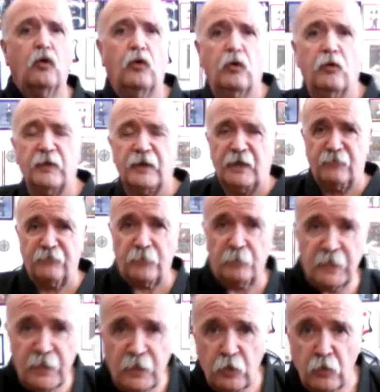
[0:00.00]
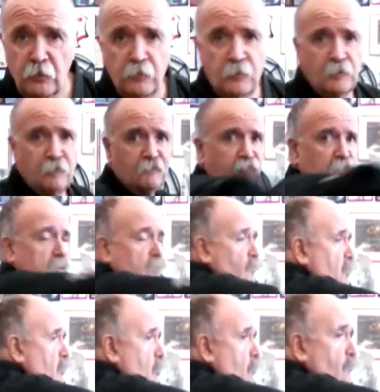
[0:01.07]
Or again from here,
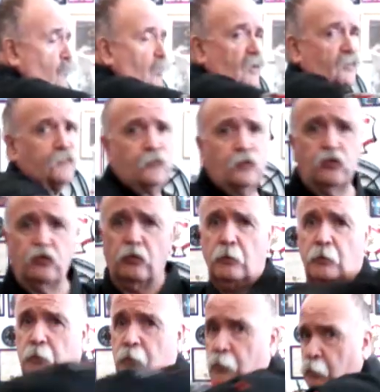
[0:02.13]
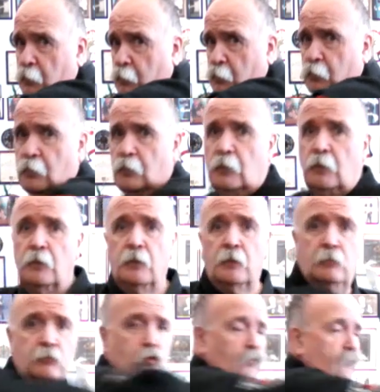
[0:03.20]
following all the way through,
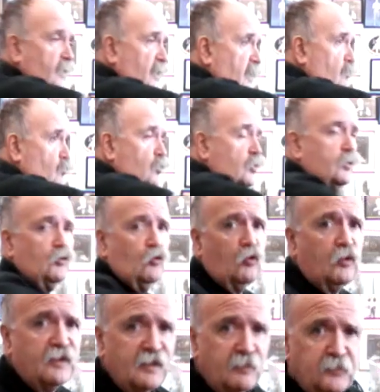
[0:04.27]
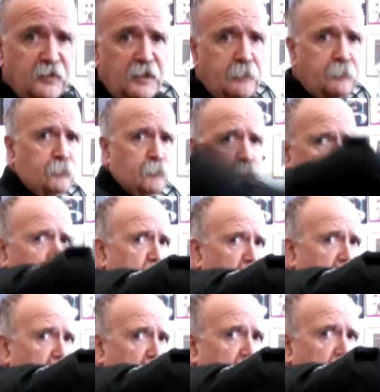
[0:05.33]
moving inward, or simply
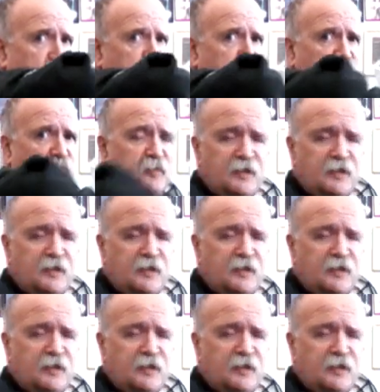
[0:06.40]
striking from this